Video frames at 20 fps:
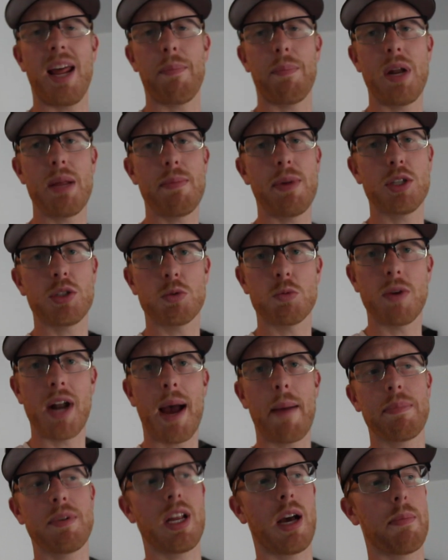I pretty much
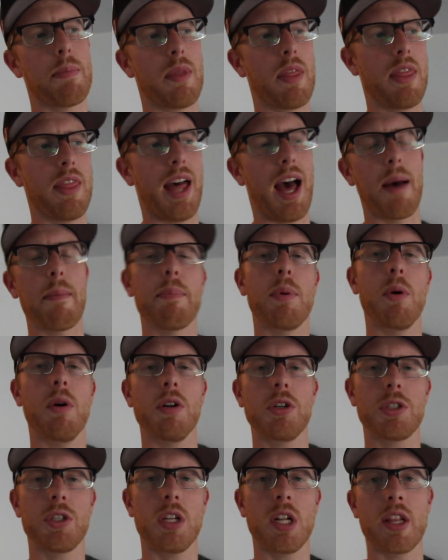wrapped up that
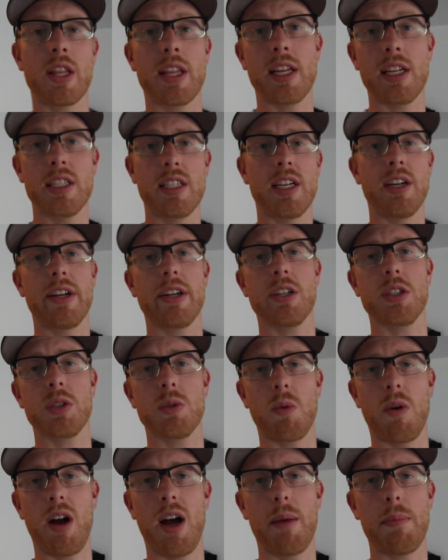portion of the interior
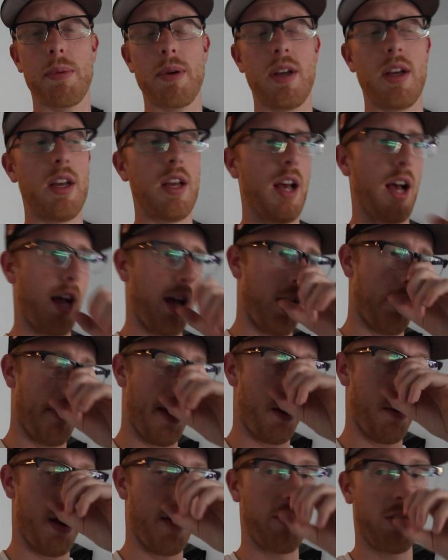swap.
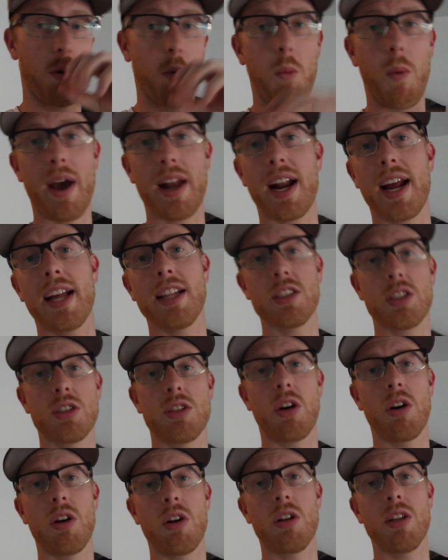However, when I
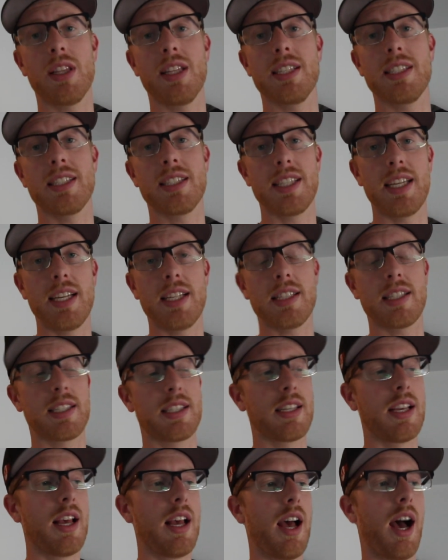installed the
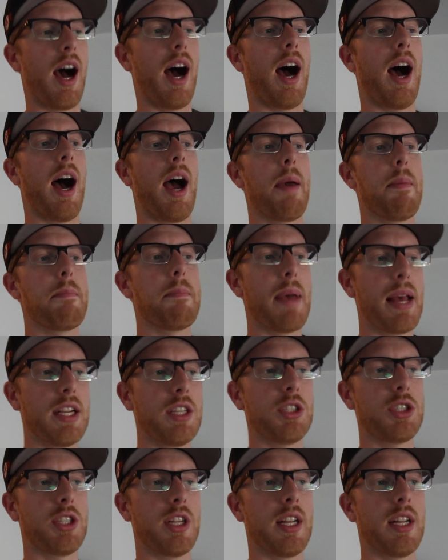seats, I
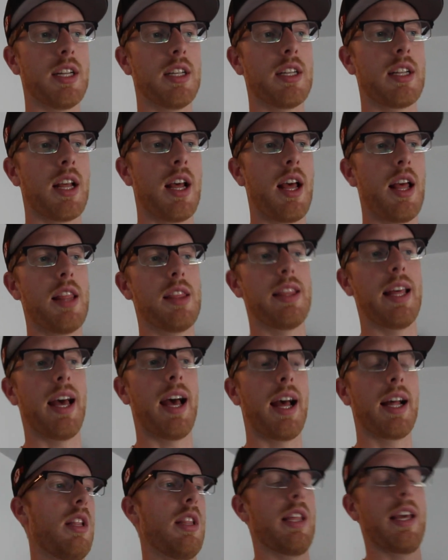mentioned
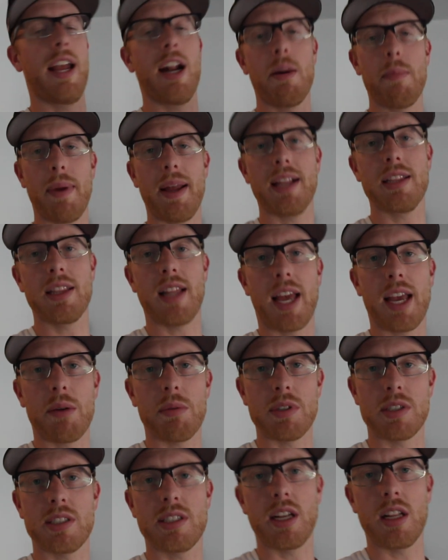that the airbag light
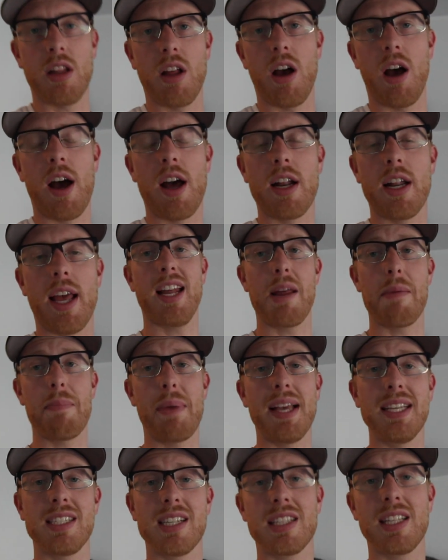was still on, and I
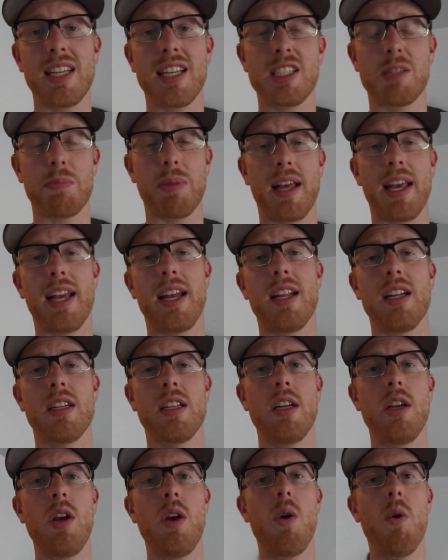basically explained
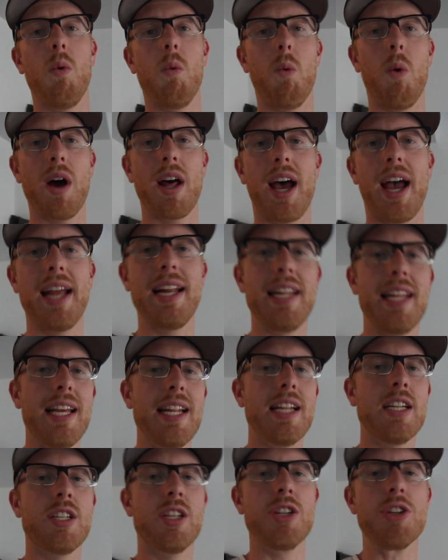what I
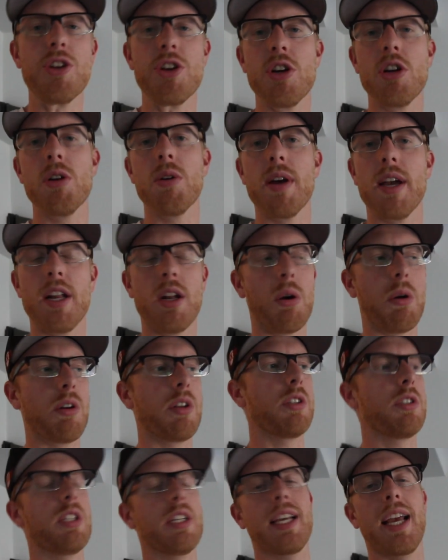needed to do in
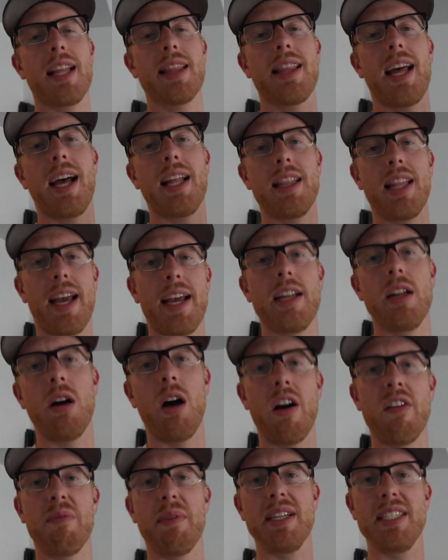order to get that light
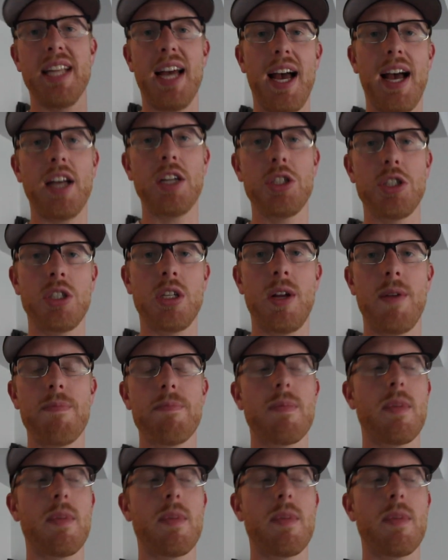off my dash.